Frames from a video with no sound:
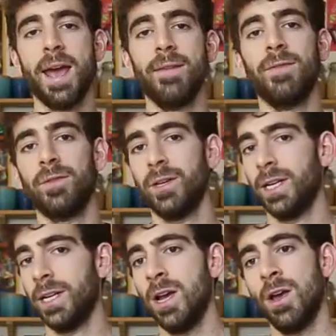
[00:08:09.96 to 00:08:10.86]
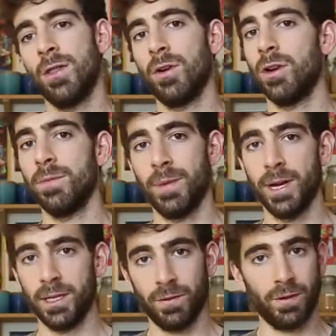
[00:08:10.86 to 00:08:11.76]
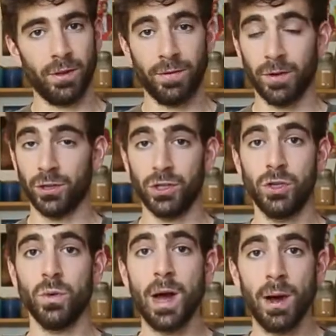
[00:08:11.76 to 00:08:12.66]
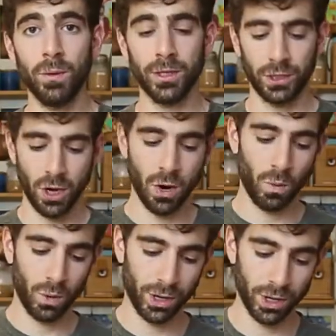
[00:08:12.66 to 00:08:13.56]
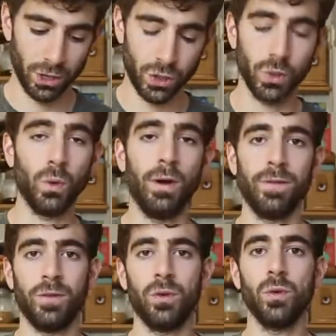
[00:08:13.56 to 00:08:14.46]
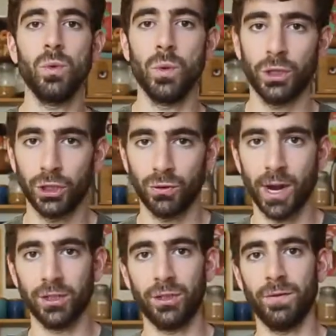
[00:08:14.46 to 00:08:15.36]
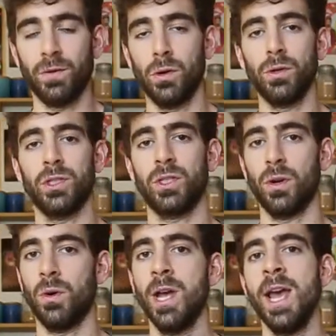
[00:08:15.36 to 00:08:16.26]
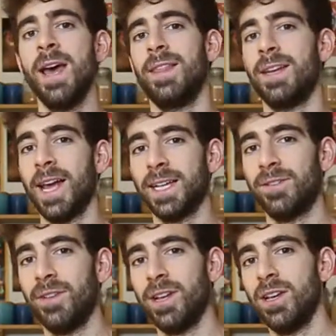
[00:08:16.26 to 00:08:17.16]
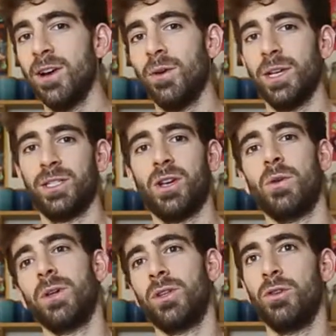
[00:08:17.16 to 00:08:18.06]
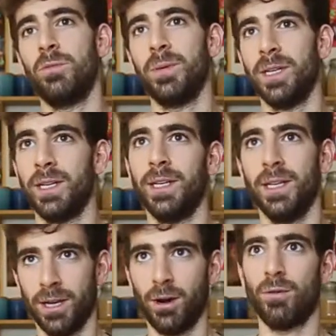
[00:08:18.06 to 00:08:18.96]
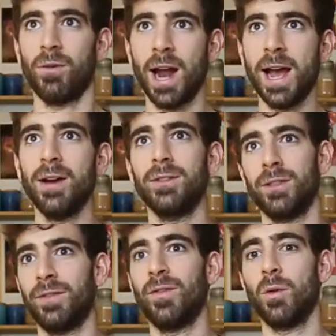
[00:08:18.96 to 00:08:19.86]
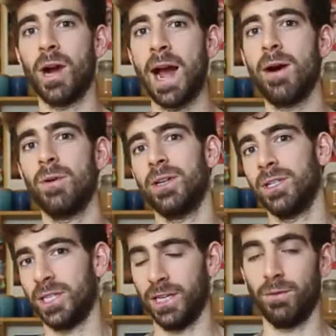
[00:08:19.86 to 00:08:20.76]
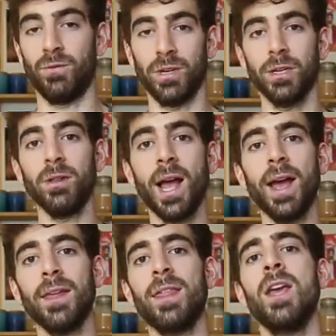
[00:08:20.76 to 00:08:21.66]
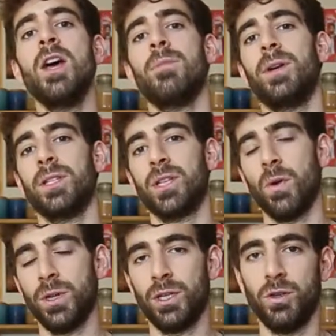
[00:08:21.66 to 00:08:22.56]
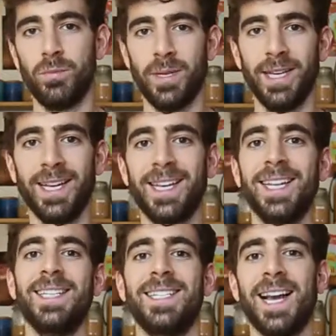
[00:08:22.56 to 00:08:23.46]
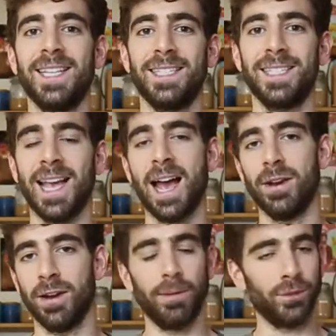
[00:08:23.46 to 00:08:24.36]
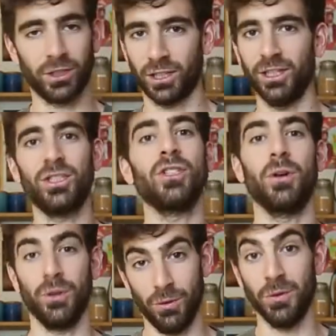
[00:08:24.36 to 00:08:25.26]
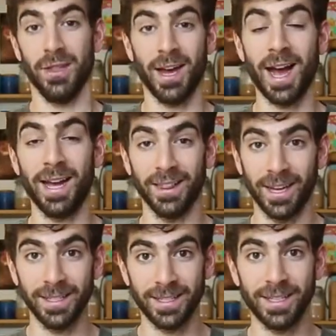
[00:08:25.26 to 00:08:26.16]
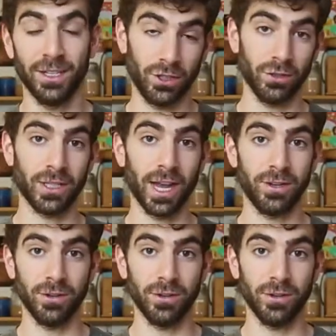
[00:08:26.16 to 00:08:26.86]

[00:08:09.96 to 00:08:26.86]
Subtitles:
every 30 minutes for the first 2 hours, we're going to do a few stretch and folds. So the next video is going to be around 4 hours in real length, but it's going to be condensed down, and I'm just going to show you the highlights. So stay